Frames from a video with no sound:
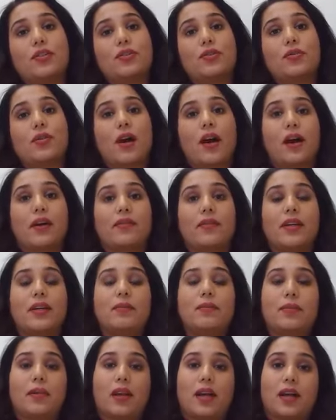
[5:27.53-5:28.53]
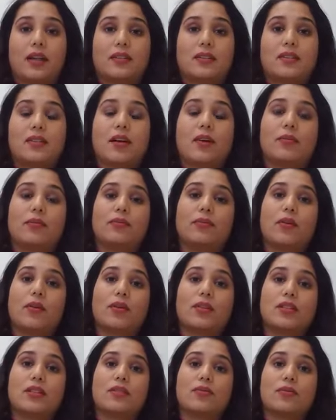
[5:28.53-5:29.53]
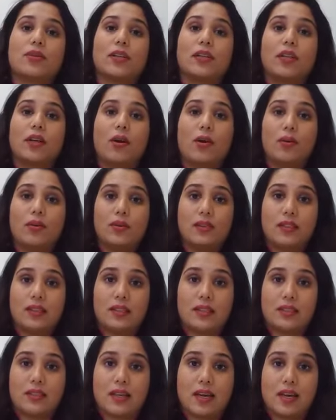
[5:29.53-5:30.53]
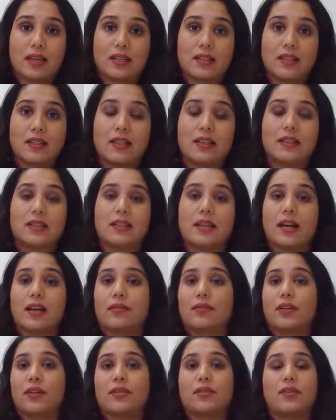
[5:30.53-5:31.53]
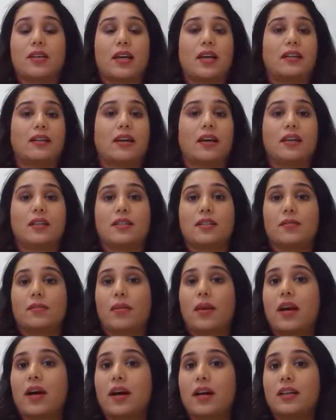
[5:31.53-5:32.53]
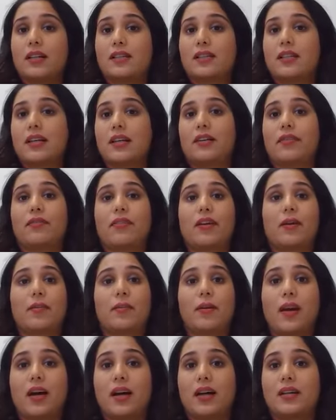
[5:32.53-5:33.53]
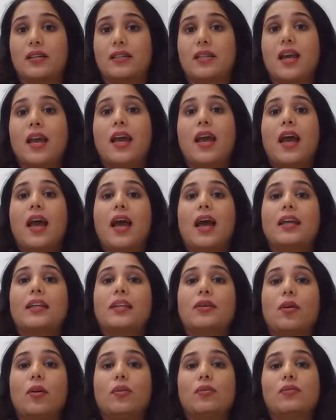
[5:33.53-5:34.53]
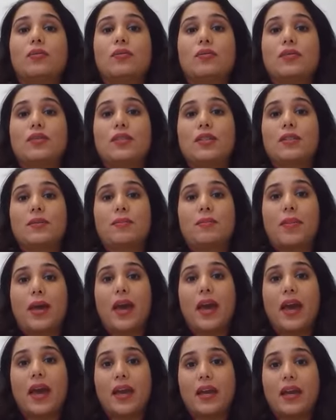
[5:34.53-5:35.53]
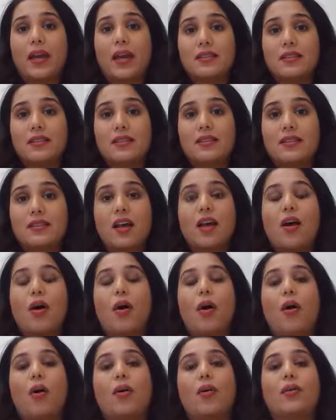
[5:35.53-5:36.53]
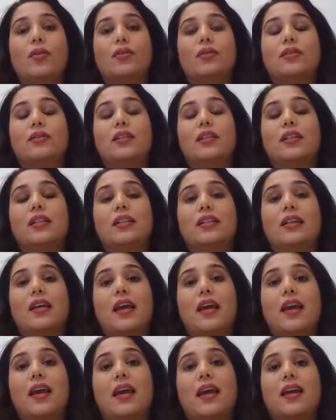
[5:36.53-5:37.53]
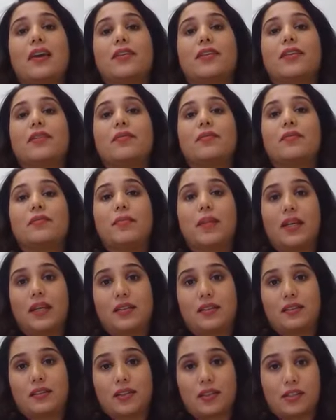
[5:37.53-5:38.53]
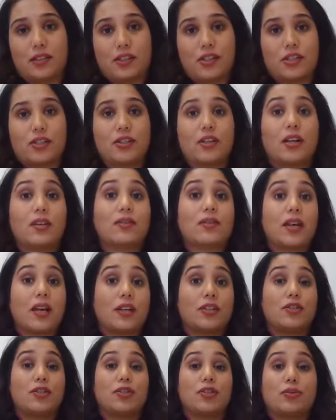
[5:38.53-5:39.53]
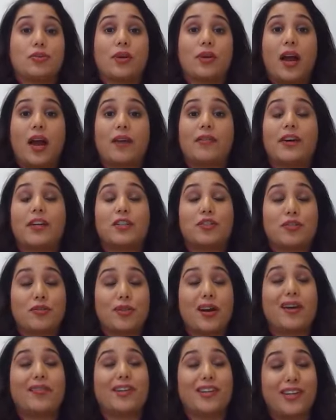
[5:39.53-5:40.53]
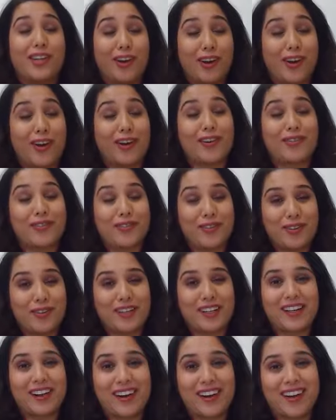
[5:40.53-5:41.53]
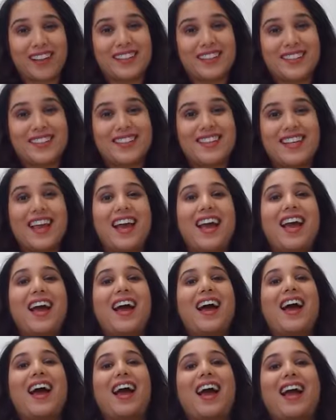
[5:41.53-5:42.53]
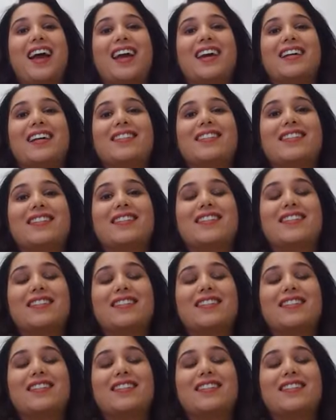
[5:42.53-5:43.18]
to have implants. Now, what is really old these days is that we are saying 90 plus, 85 plus, and it also depends on their medical condition. Now, I do have a lot of older clients, and